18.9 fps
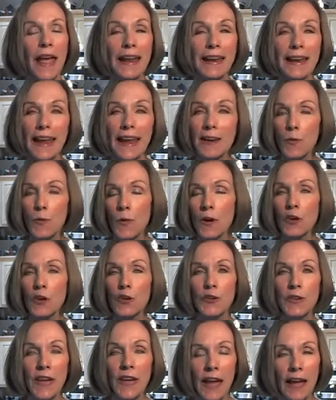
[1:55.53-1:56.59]
And anywhere
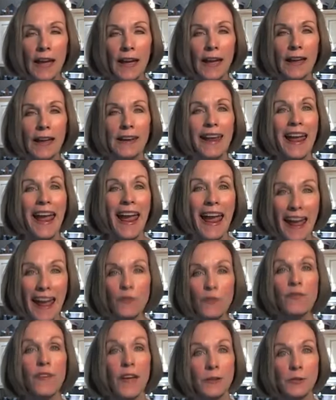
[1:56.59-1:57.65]
you can,
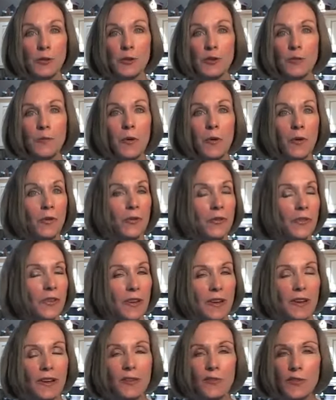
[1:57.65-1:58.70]
add vegetables.
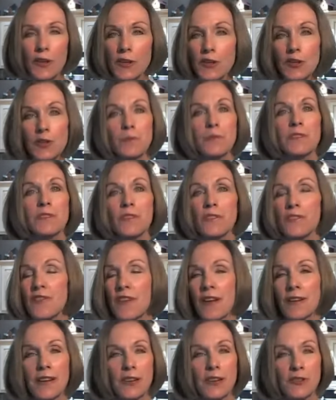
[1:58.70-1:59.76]
Vegetables are the
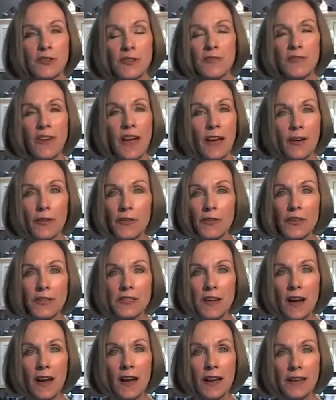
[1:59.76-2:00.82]
foundation of a healthy
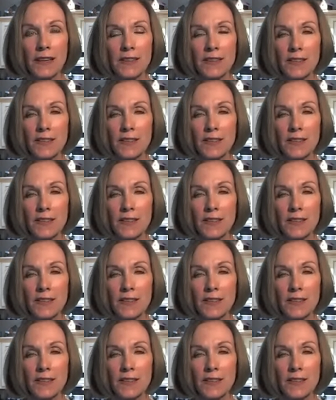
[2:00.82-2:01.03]
diet.